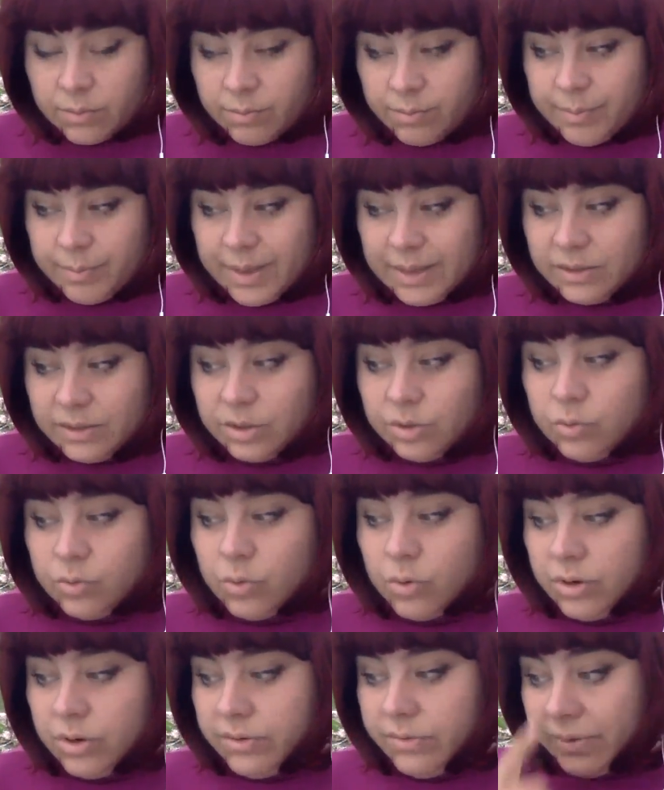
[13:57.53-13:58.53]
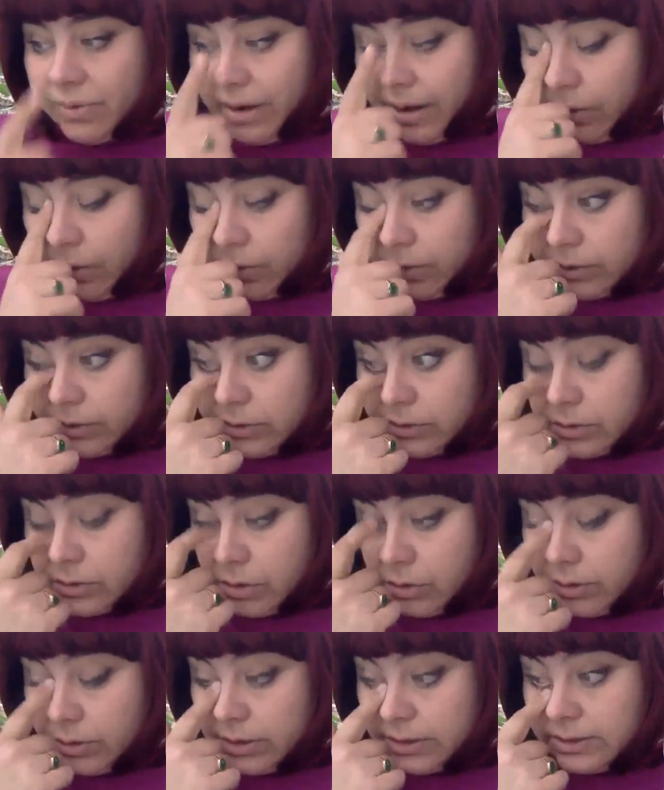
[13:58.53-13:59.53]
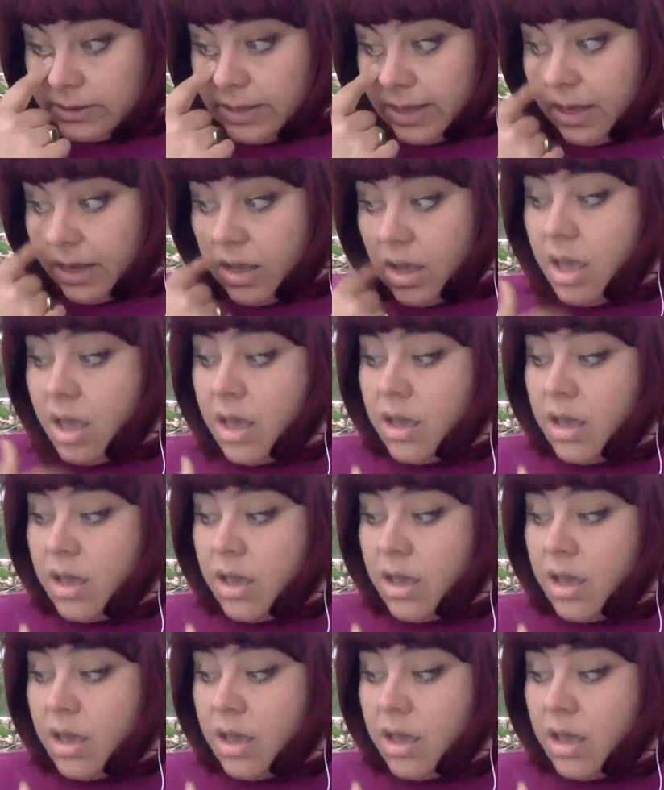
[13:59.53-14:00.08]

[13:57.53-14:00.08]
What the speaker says: better do only flowers on this day.